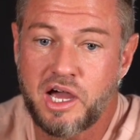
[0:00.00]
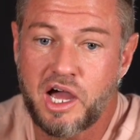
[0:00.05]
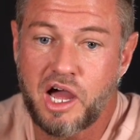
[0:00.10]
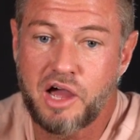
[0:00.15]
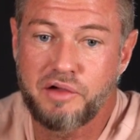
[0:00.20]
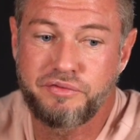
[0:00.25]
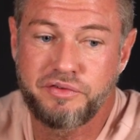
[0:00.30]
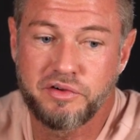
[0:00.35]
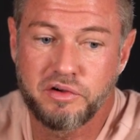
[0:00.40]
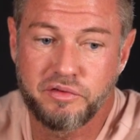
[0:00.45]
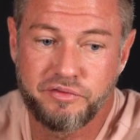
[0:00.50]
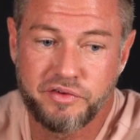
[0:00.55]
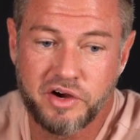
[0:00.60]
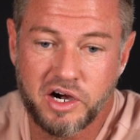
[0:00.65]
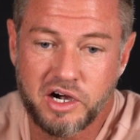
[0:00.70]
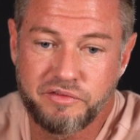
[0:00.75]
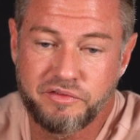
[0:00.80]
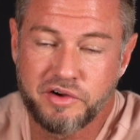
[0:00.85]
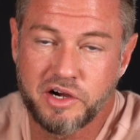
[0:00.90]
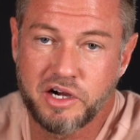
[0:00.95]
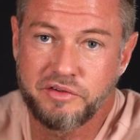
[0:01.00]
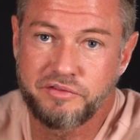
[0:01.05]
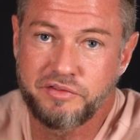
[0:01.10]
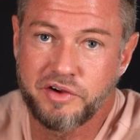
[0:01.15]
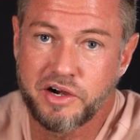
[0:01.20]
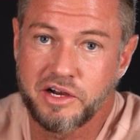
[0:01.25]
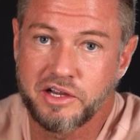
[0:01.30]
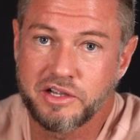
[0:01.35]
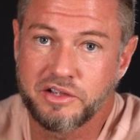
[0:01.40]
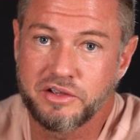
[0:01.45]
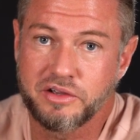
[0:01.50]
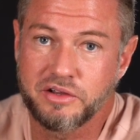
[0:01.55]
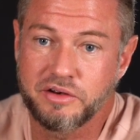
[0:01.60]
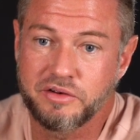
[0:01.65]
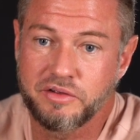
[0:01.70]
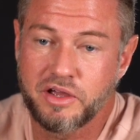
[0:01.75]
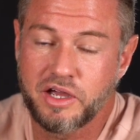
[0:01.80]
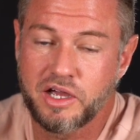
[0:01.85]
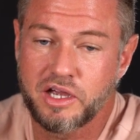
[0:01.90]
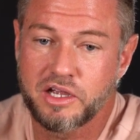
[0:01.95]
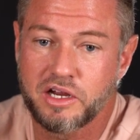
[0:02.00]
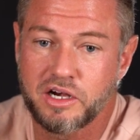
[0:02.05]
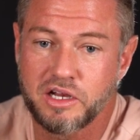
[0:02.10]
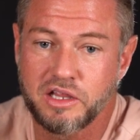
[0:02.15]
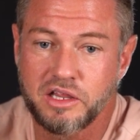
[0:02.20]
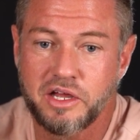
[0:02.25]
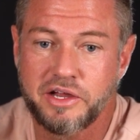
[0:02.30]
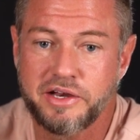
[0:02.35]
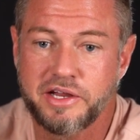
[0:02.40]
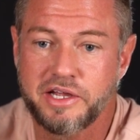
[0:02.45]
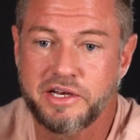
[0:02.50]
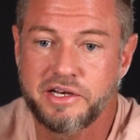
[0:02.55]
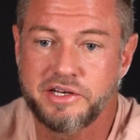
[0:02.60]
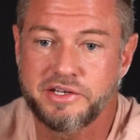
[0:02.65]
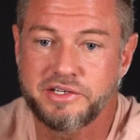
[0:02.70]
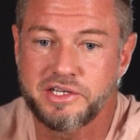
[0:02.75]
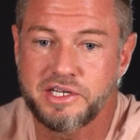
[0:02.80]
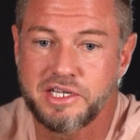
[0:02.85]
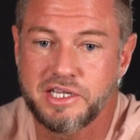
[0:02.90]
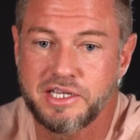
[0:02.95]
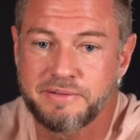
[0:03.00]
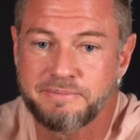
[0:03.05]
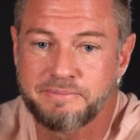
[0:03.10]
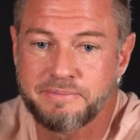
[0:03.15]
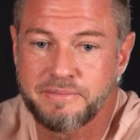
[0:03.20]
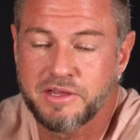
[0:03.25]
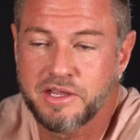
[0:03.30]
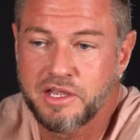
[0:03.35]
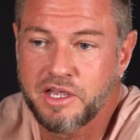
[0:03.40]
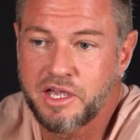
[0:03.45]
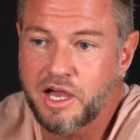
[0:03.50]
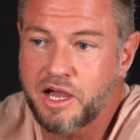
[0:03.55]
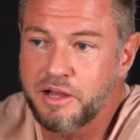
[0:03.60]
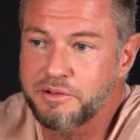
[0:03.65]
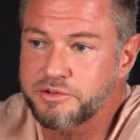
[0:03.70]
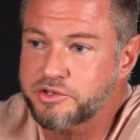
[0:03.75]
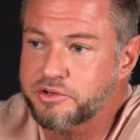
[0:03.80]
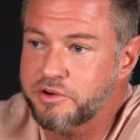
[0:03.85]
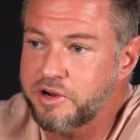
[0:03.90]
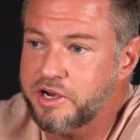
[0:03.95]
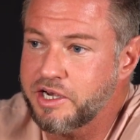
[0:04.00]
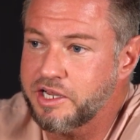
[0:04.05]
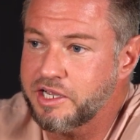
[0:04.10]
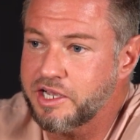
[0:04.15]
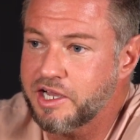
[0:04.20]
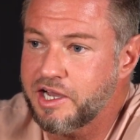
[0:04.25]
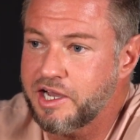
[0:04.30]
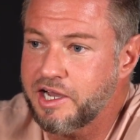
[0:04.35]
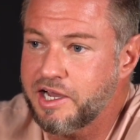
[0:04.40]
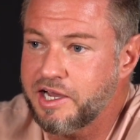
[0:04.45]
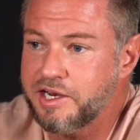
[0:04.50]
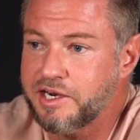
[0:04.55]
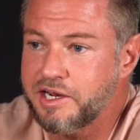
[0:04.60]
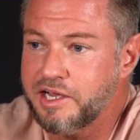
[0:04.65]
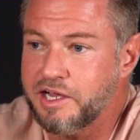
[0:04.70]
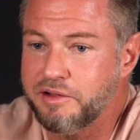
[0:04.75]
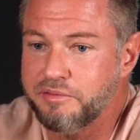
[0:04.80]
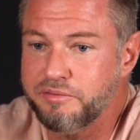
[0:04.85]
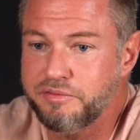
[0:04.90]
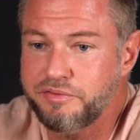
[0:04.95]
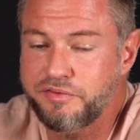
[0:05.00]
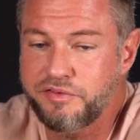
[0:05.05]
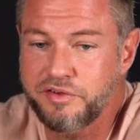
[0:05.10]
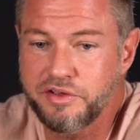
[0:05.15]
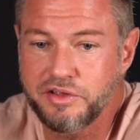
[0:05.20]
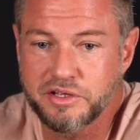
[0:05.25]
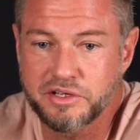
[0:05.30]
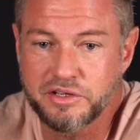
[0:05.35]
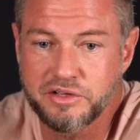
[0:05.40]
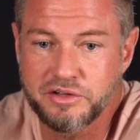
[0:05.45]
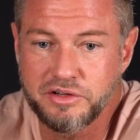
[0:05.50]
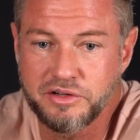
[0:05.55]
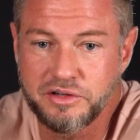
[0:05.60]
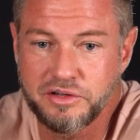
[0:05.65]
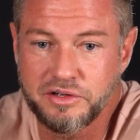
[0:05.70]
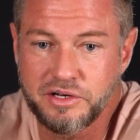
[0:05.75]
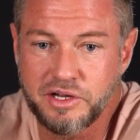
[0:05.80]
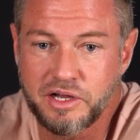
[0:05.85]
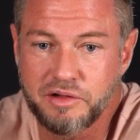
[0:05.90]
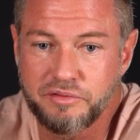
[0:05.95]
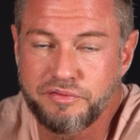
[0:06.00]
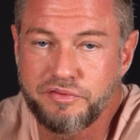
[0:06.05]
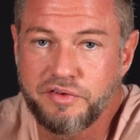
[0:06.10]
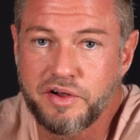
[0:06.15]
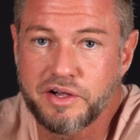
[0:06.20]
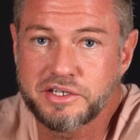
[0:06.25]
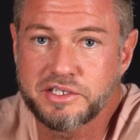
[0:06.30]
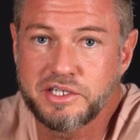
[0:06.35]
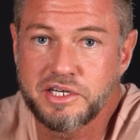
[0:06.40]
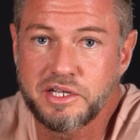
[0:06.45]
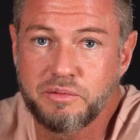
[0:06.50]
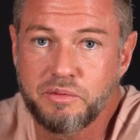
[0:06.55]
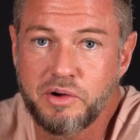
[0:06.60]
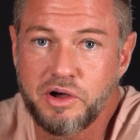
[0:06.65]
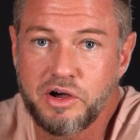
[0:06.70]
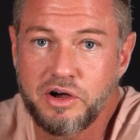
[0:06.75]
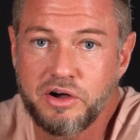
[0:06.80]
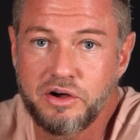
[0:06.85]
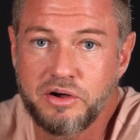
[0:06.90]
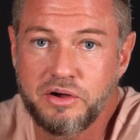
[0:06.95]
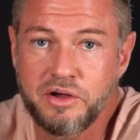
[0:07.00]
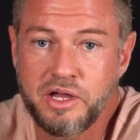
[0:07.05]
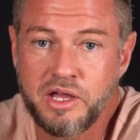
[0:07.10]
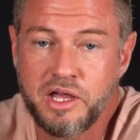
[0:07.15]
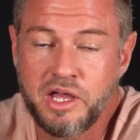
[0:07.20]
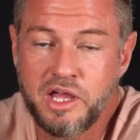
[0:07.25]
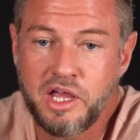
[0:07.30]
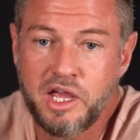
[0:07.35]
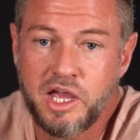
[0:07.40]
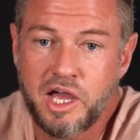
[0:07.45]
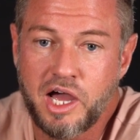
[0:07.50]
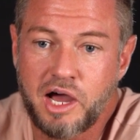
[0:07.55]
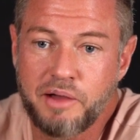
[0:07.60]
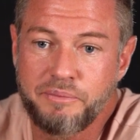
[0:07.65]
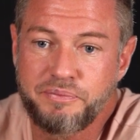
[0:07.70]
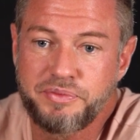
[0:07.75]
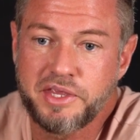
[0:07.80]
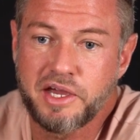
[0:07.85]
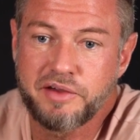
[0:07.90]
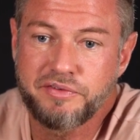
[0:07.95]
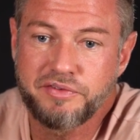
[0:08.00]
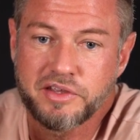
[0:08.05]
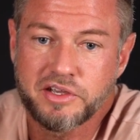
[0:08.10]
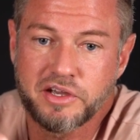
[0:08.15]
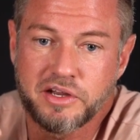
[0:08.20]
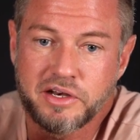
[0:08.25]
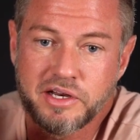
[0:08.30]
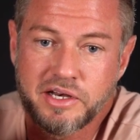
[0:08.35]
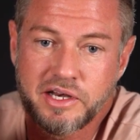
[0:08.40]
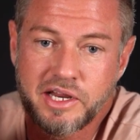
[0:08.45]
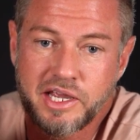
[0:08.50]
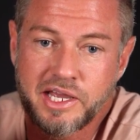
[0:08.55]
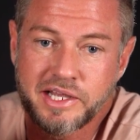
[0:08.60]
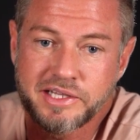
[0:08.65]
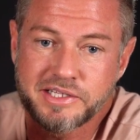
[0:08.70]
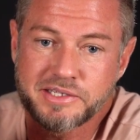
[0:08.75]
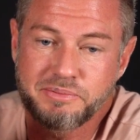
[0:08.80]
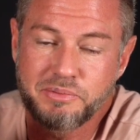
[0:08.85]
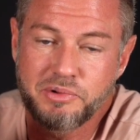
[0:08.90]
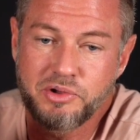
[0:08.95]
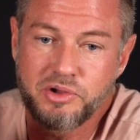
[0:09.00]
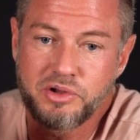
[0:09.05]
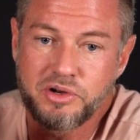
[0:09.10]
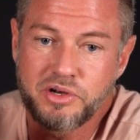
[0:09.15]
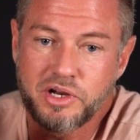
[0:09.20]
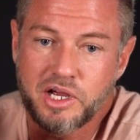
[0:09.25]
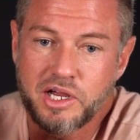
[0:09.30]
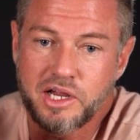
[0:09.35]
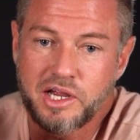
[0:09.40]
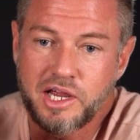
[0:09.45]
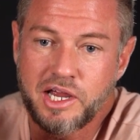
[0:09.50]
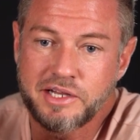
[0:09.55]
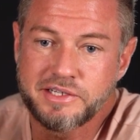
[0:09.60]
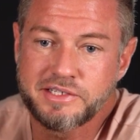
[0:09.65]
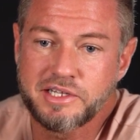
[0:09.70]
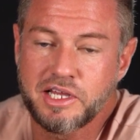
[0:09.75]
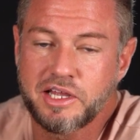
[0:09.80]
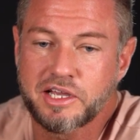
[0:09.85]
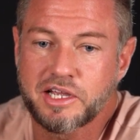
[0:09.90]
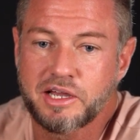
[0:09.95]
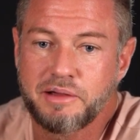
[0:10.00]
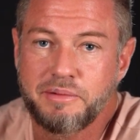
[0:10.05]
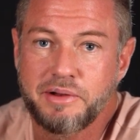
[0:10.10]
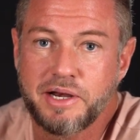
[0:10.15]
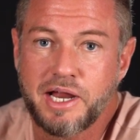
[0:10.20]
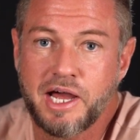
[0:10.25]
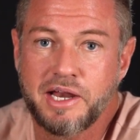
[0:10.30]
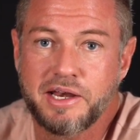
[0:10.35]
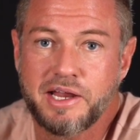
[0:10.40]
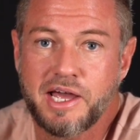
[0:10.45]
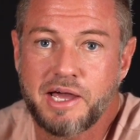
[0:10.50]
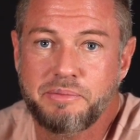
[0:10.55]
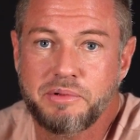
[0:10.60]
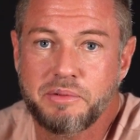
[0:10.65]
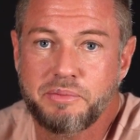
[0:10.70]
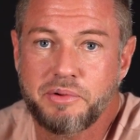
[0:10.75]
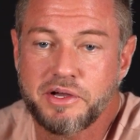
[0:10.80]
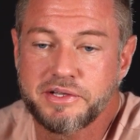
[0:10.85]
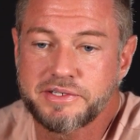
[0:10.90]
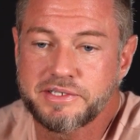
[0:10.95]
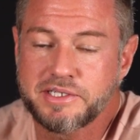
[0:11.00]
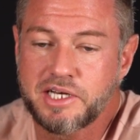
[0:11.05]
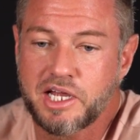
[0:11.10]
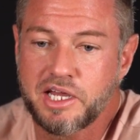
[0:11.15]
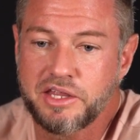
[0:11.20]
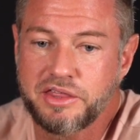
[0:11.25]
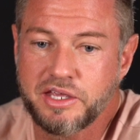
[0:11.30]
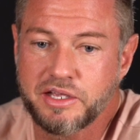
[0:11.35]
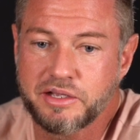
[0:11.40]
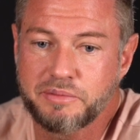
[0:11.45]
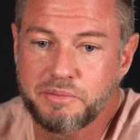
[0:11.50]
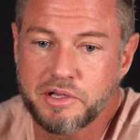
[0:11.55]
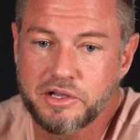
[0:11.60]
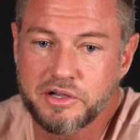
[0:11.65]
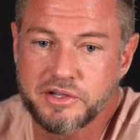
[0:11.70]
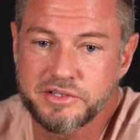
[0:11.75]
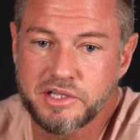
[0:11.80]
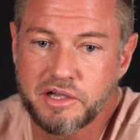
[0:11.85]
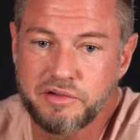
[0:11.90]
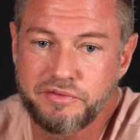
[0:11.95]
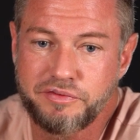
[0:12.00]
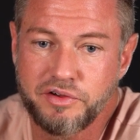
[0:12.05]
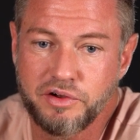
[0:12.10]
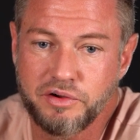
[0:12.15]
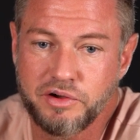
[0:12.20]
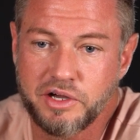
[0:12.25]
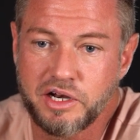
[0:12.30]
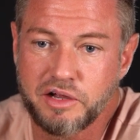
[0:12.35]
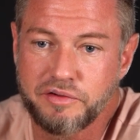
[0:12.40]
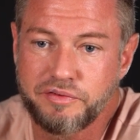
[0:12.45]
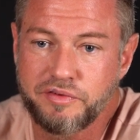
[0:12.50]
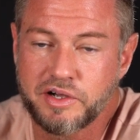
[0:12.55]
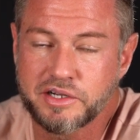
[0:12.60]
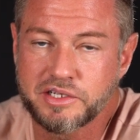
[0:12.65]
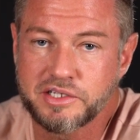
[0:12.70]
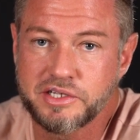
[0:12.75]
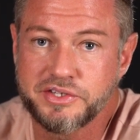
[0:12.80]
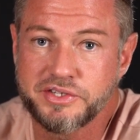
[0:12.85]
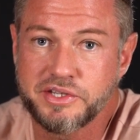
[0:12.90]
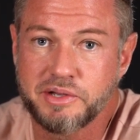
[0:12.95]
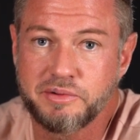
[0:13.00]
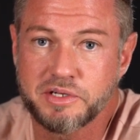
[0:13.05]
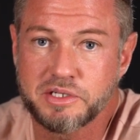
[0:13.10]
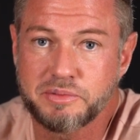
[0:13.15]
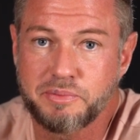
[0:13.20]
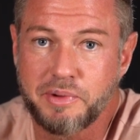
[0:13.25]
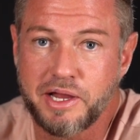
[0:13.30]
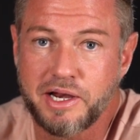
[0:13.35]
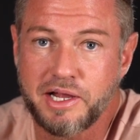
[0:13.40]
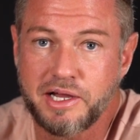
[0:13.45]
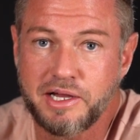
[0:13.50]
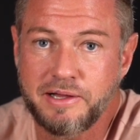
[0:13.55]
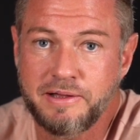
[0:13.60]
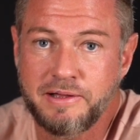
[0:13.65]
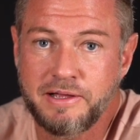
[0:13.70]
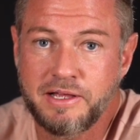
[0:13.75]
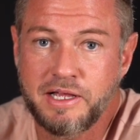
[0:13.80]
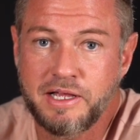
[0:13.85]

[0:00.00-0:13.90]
I feel very, very, very good. I got a lot of energy. I'm training hard, I'm feeling good, I'm functioning well. I've definitely got an enhanced mood. And it's not like I'm an unhappy person. I think because I feel and I function so much better,